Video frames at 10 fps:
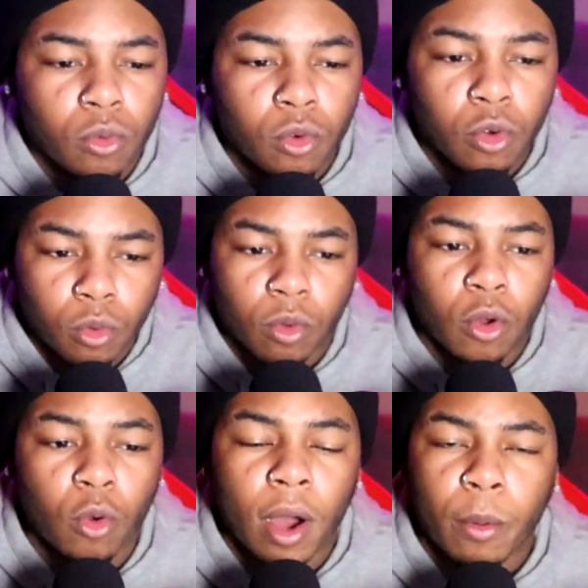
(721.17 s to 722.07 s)
who
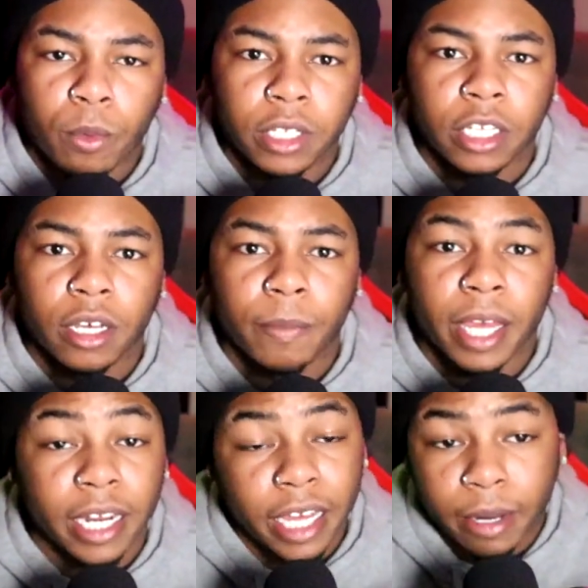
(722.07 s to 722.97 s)
who I am really am.
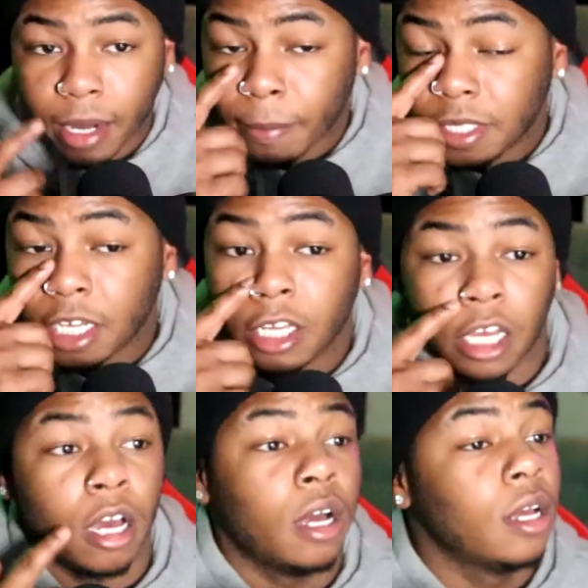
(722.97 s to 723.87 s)
And then let me tell
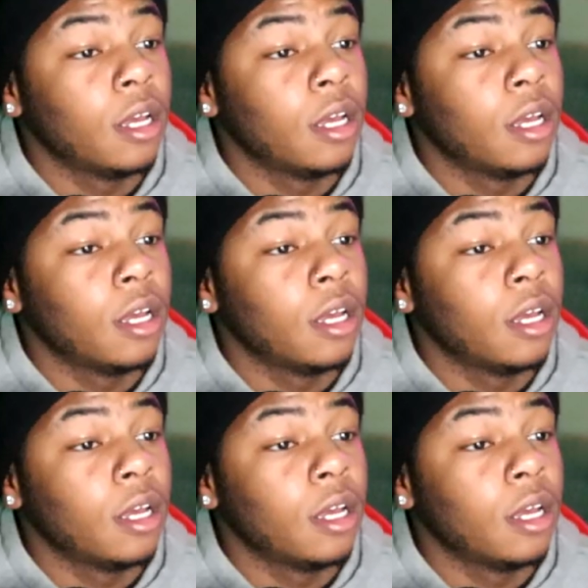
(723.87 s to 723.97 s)
y'all,